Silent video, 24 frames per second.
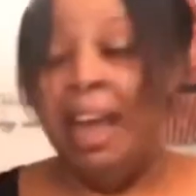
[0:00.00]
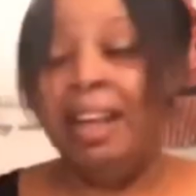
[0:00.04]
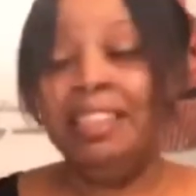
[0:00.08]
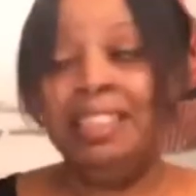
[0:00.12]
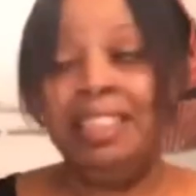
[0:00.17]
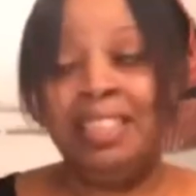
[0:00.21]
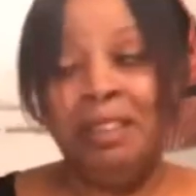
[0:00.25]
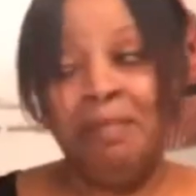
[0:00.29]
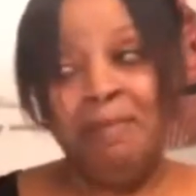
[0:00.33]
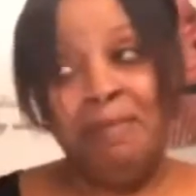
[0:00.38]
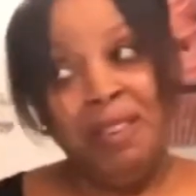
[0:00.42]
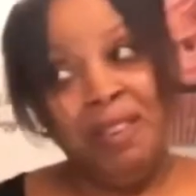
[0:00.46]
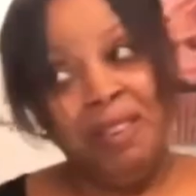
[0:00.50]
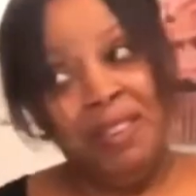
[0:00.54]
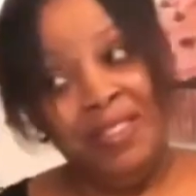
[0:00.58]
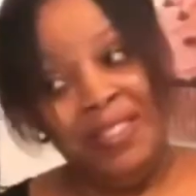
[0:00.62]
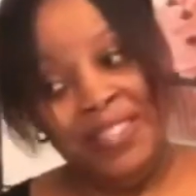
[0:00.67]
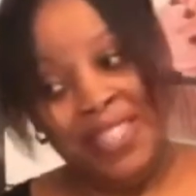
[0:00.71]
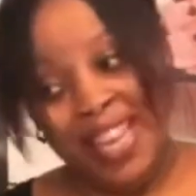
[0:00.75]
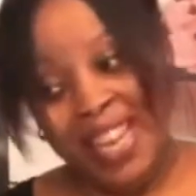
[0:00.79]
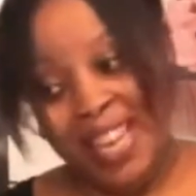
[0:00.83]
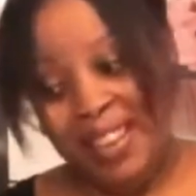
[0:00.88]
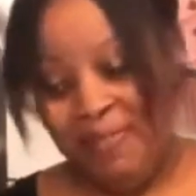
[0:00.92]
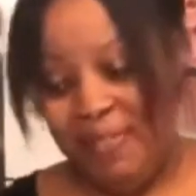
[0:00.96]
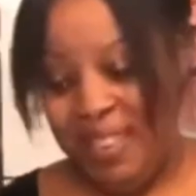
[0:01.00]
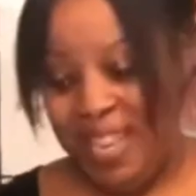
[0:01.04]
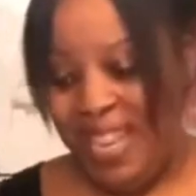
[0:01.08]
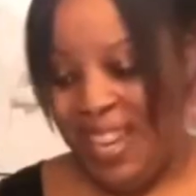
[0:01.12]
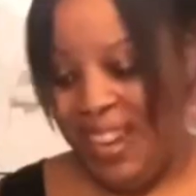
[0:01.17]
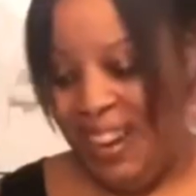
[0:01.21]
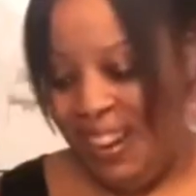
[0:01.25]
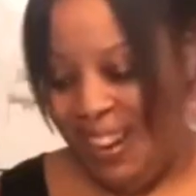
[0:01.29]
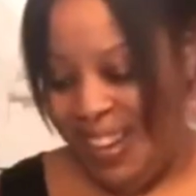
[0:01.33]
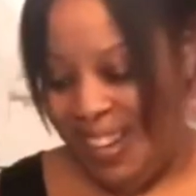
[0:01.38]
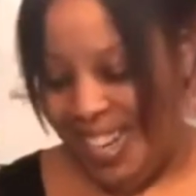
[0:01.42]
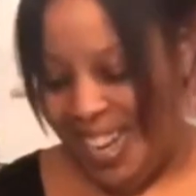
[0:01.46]
some people say
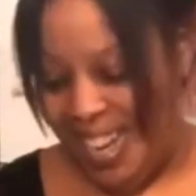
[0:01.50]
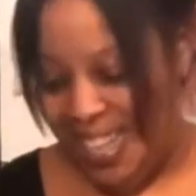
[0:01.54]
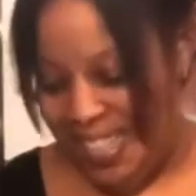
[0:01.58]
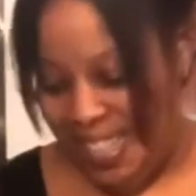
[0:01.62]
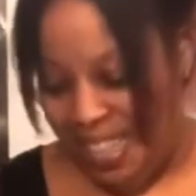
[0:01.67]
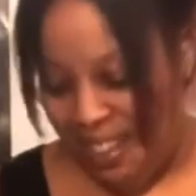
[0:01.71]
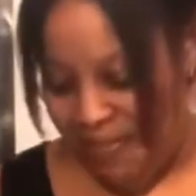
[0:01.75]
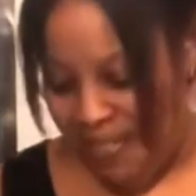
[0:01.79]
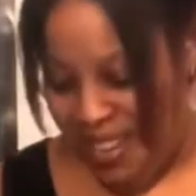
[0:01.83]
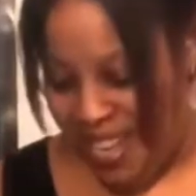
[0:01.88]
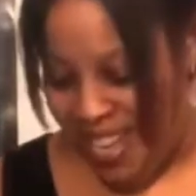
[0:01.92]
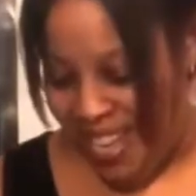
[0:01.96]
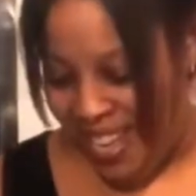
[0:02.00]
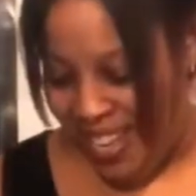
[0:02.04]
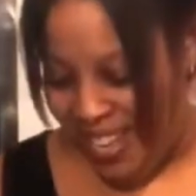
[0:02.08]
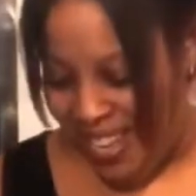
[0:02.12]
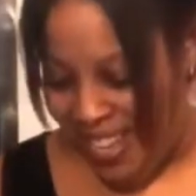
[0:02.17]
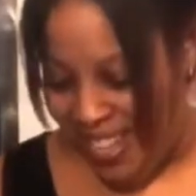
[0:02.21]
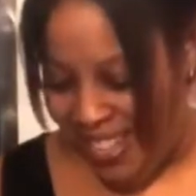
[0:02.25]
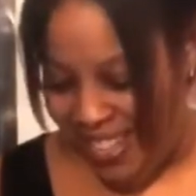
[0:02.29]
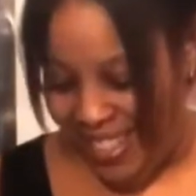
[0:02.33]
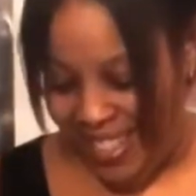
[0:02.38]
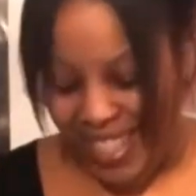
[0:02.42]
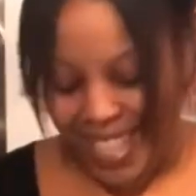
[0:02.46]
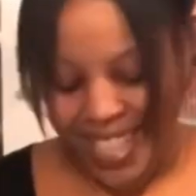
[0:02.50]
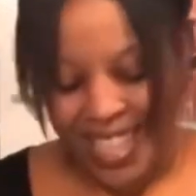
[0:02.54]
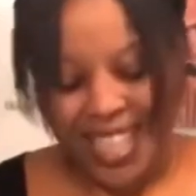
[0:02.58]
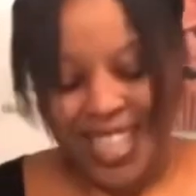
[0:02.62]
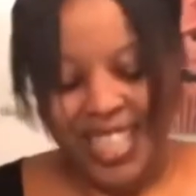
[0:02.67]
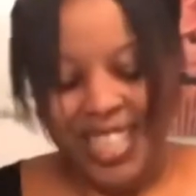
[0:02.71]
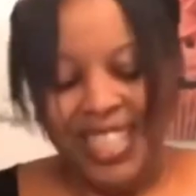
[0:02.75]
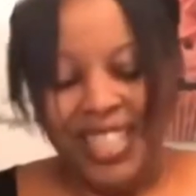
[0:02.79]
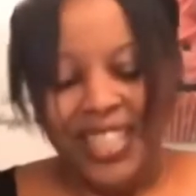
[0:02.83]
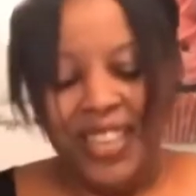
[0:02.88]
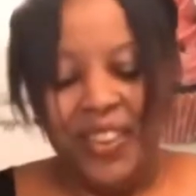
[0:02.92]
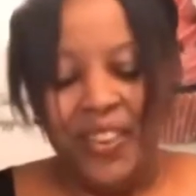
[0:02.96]
pecan. I say pecan. So